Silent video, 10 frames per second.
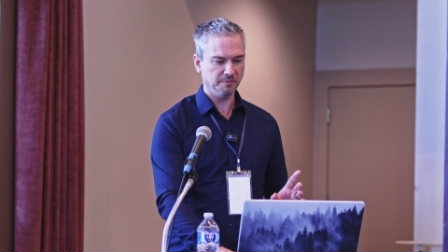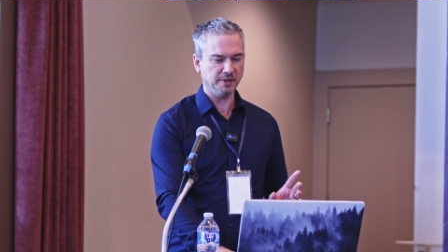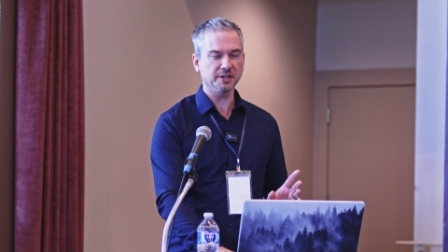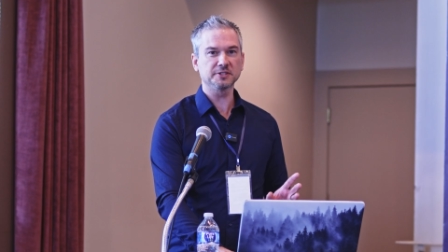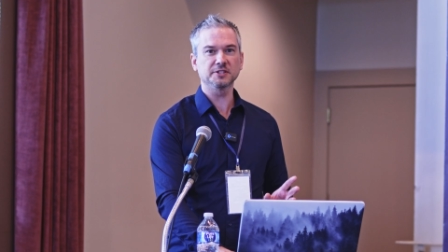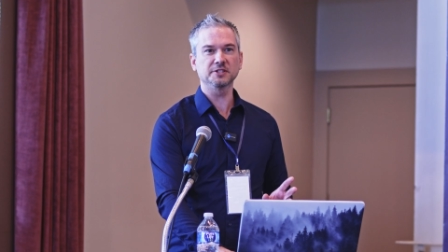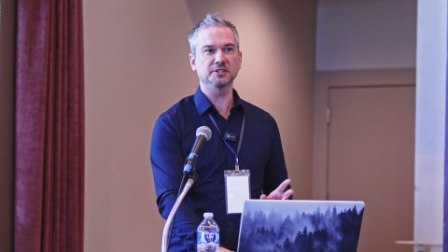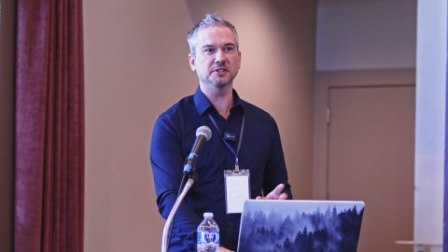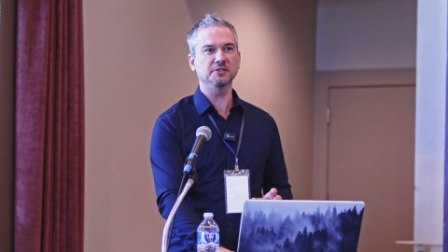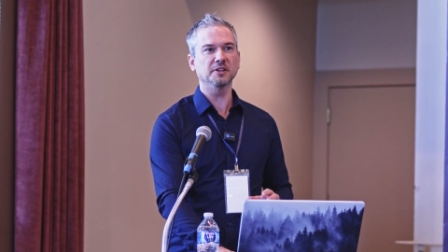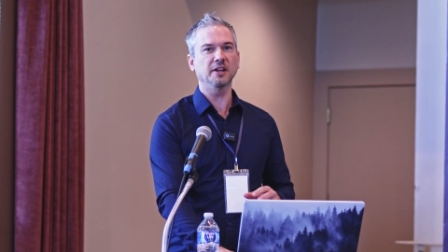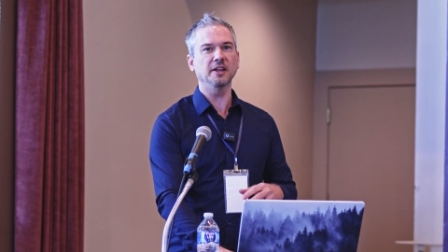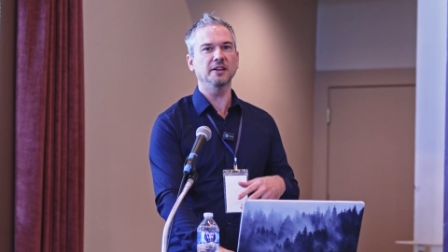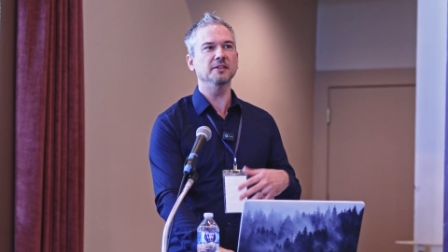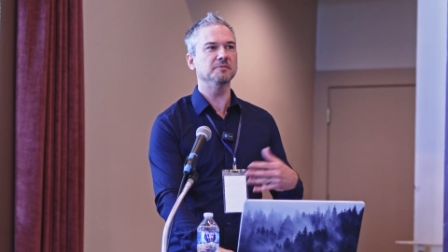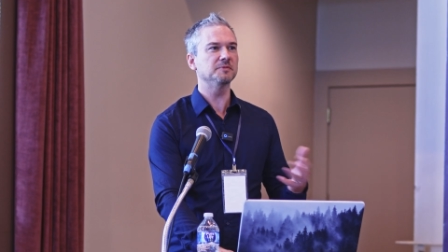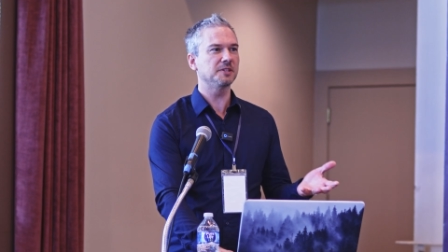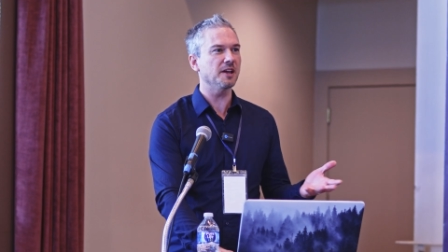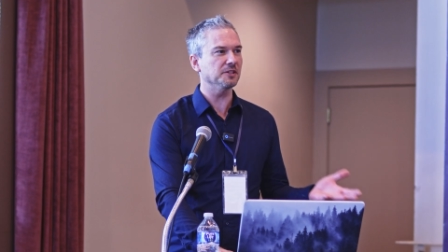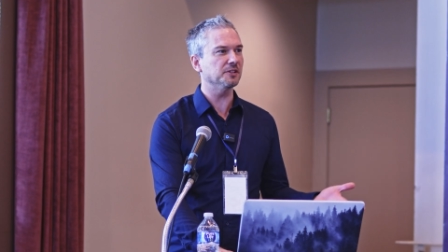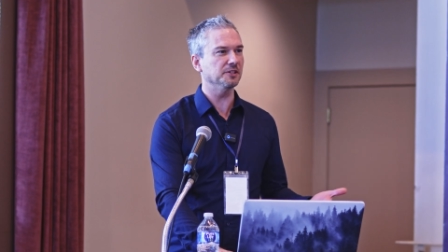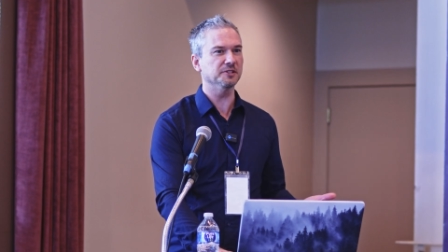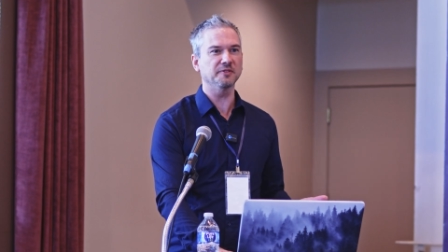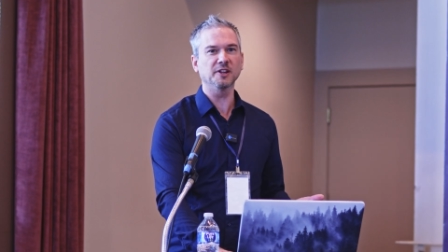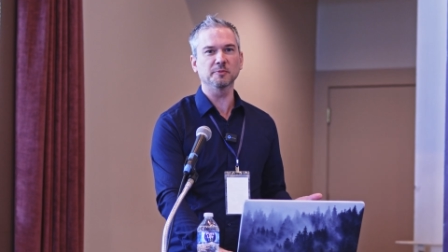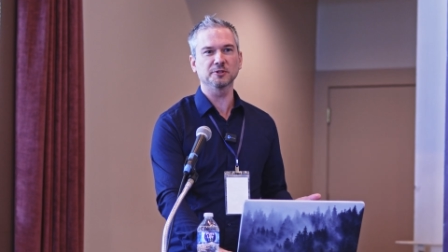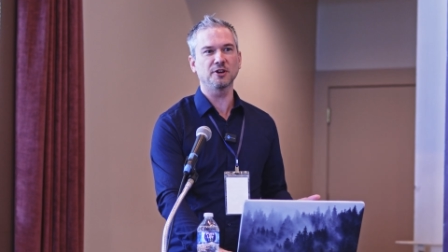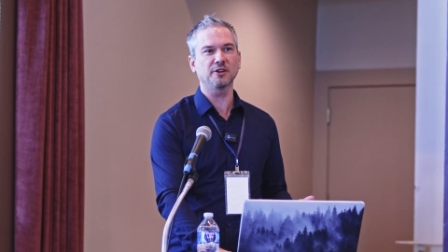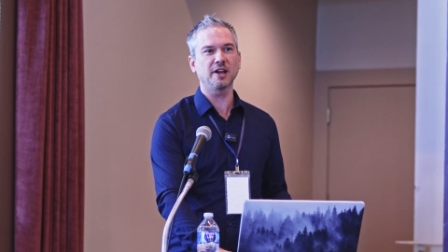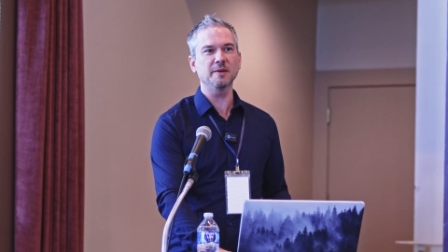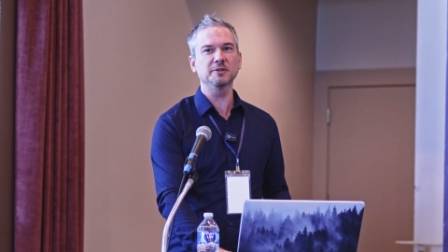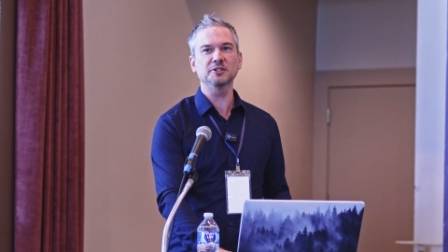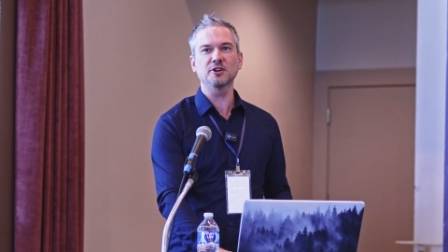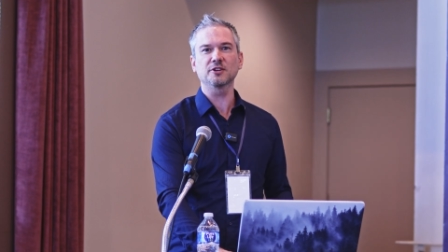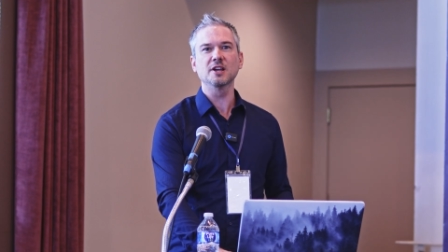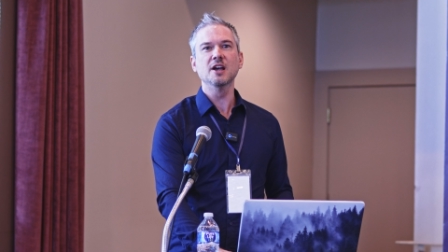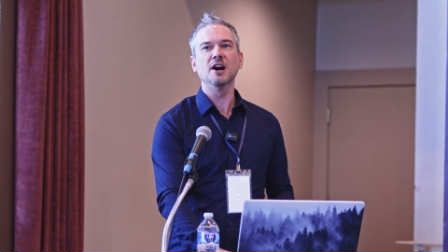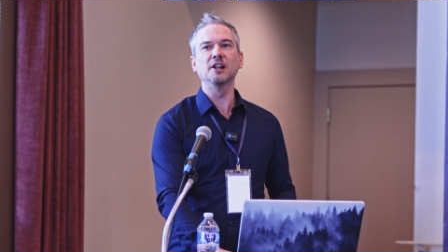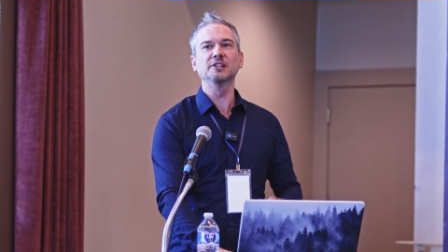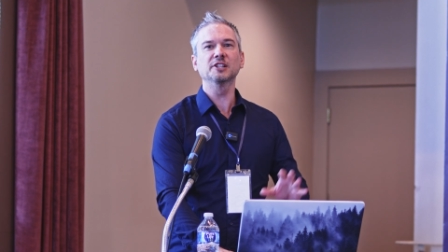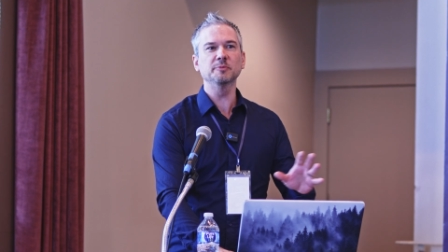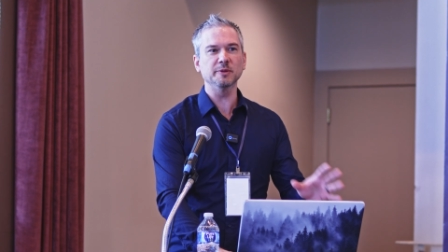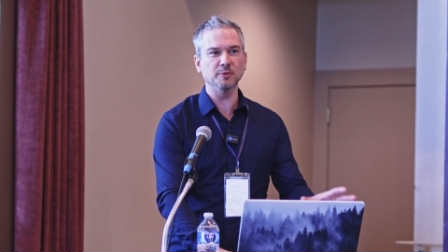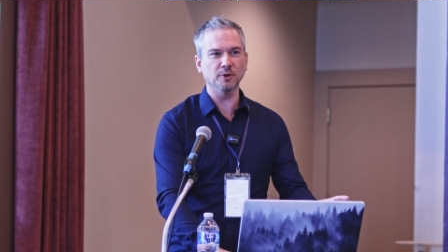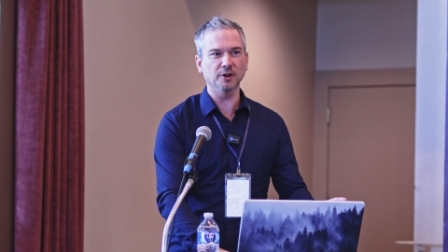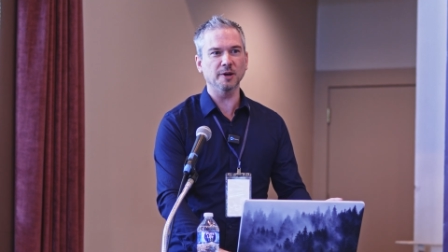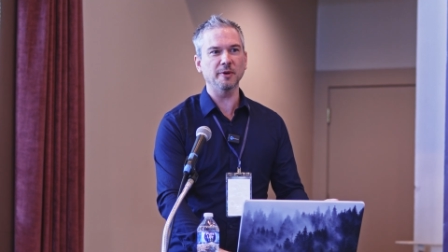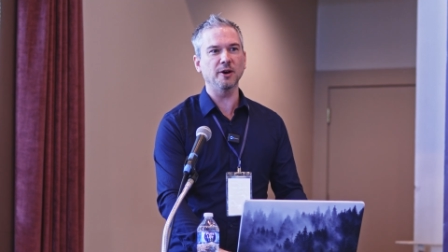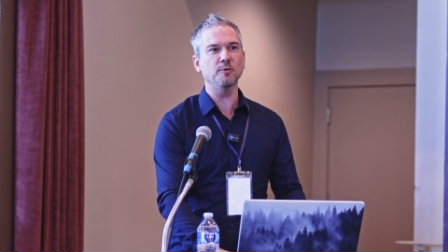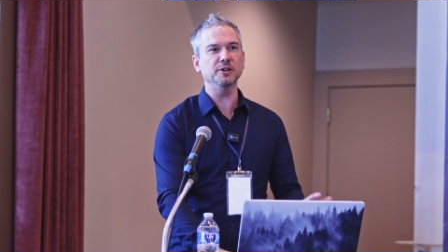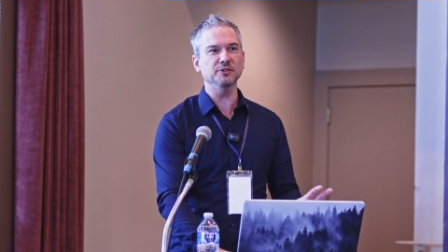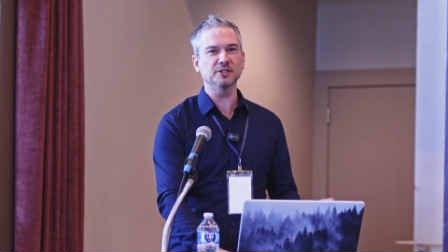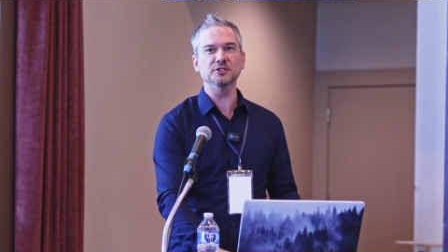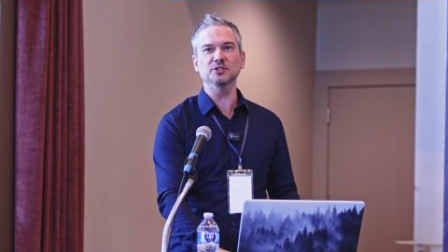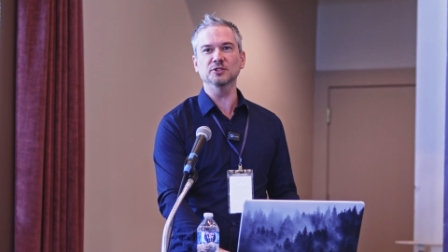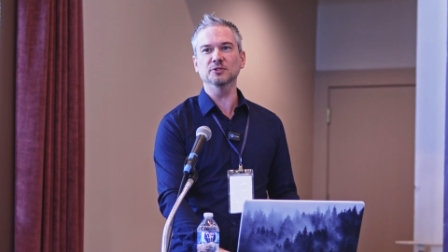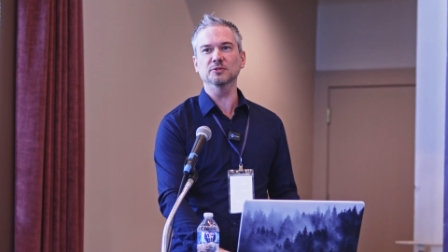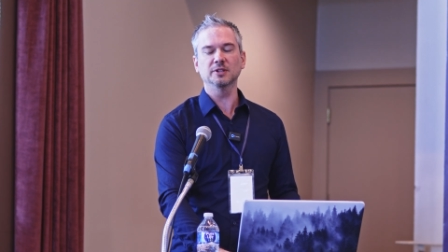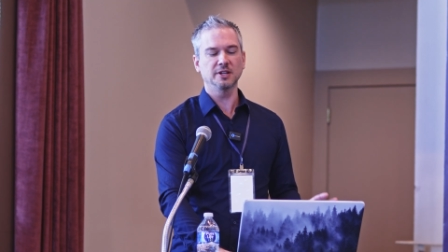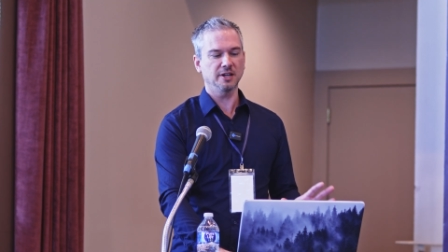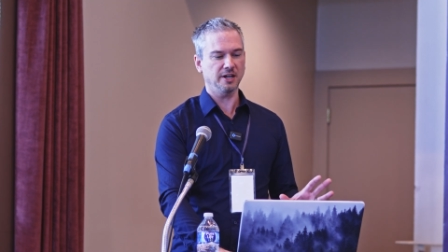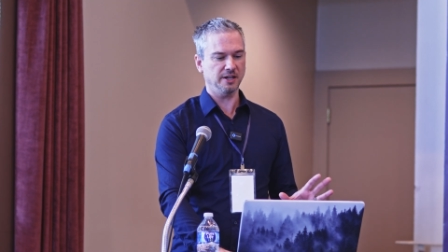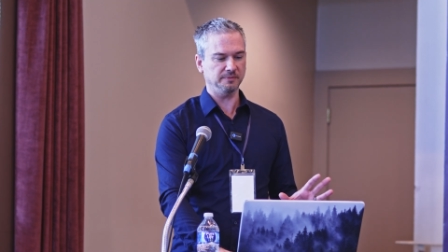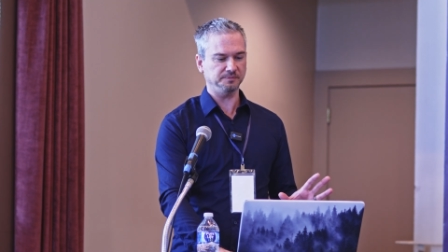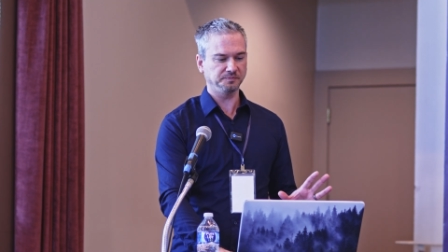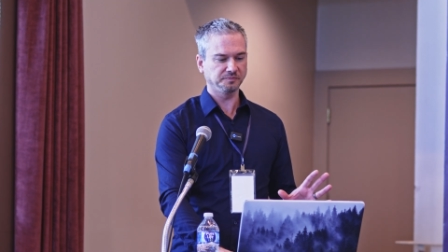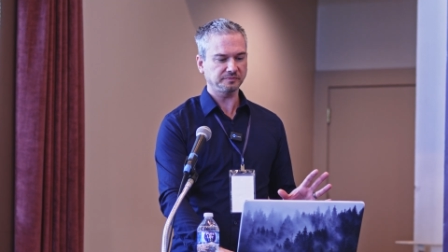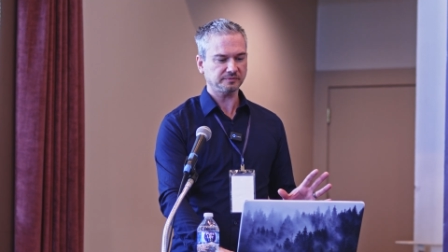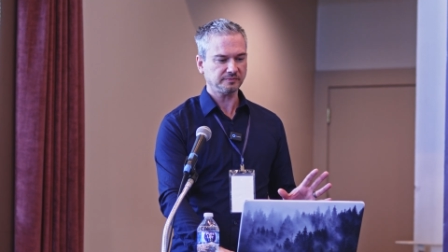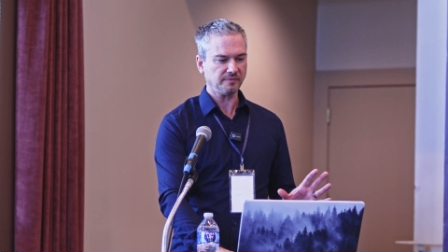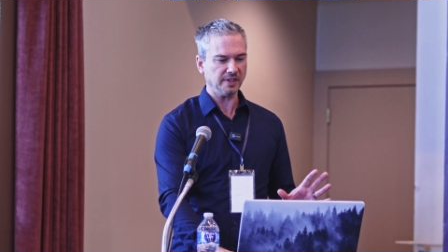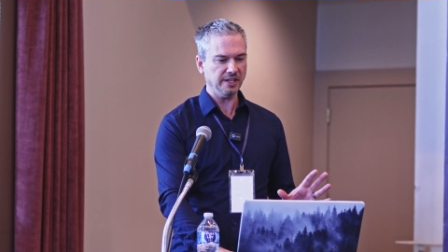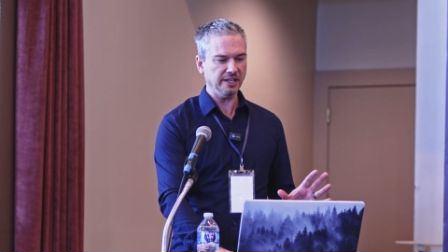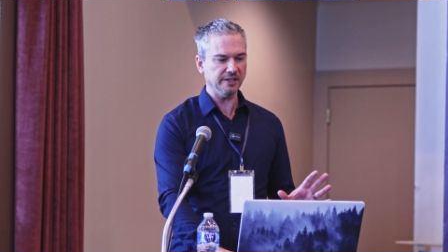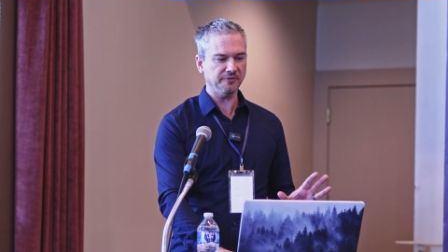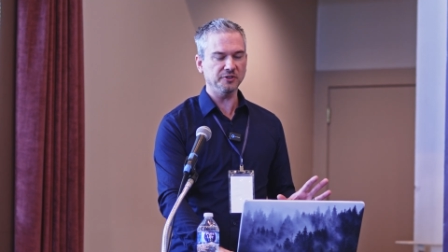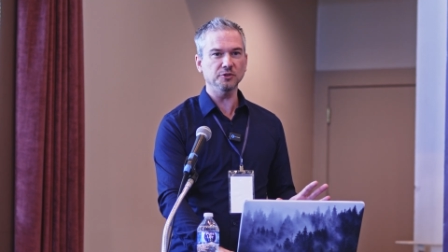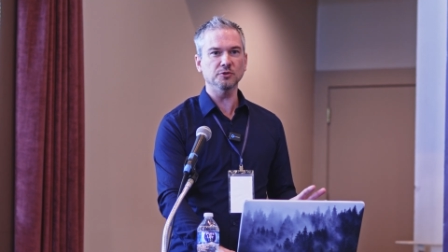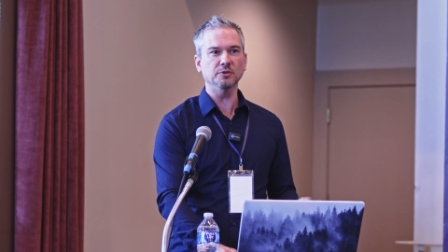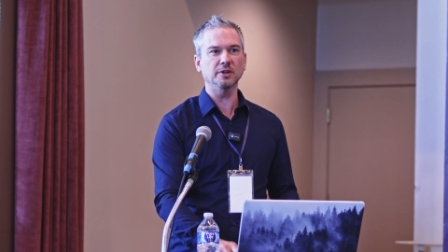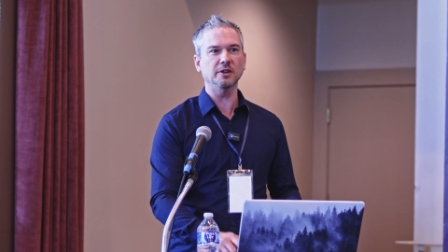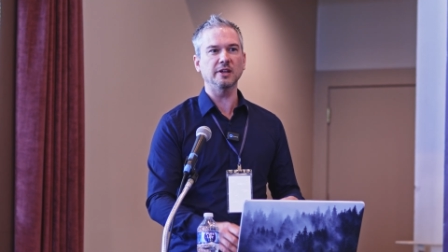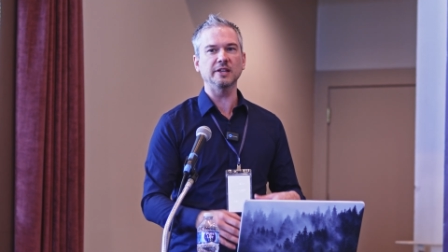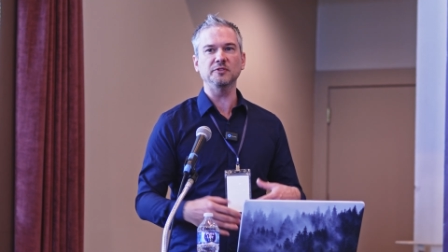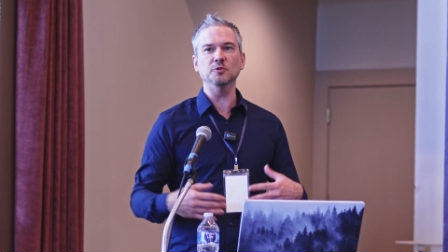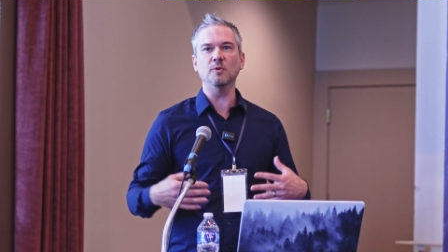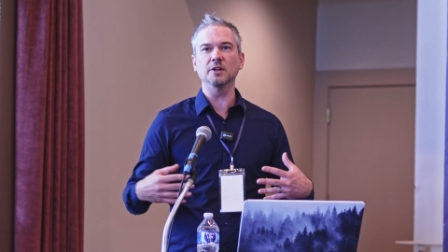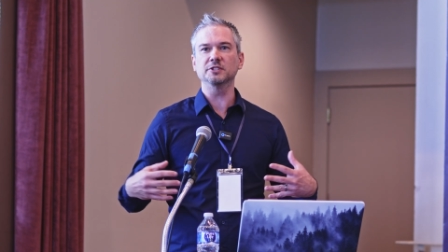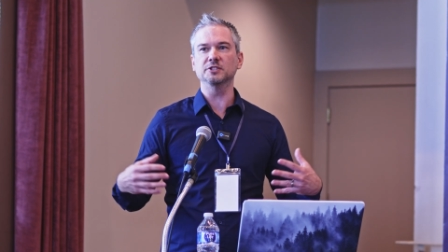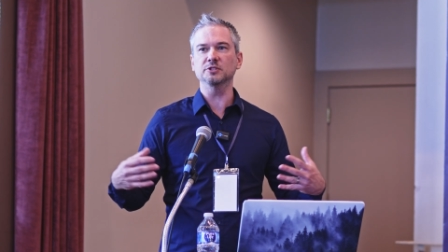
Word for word: because this is a technically developer talk, I'm going to talk a little bit more about what you can do um, if, you, if you want to